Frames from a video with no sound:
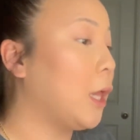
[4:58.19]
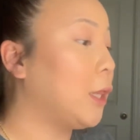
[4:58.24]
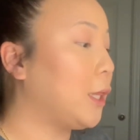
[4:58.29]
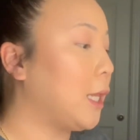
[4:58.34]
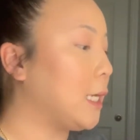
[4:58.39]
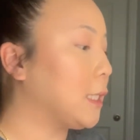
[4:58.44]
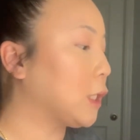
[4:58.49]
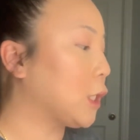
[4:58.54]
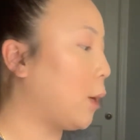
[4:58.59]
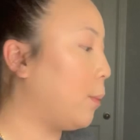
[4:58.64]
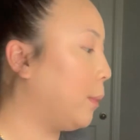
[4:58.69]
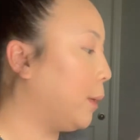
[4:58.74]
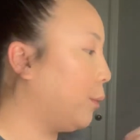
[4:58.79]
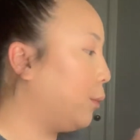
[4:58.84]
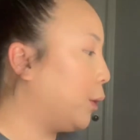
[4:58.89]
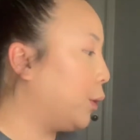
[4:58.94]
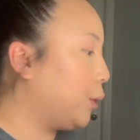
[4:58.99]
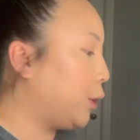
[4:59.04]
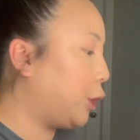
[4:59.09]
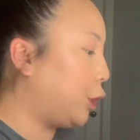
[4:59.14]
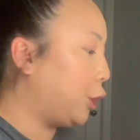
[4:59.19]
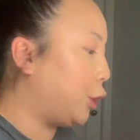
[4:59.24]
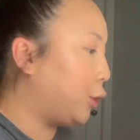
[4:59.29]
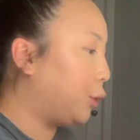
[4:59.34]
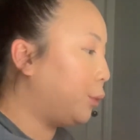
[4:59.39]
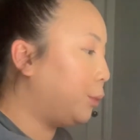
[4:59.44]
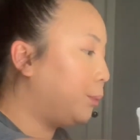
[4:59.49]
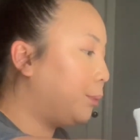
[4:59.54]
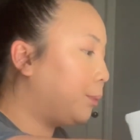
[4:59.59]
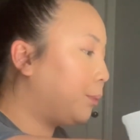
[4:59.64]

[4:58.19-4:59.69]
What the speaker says: That's gonna be real cute.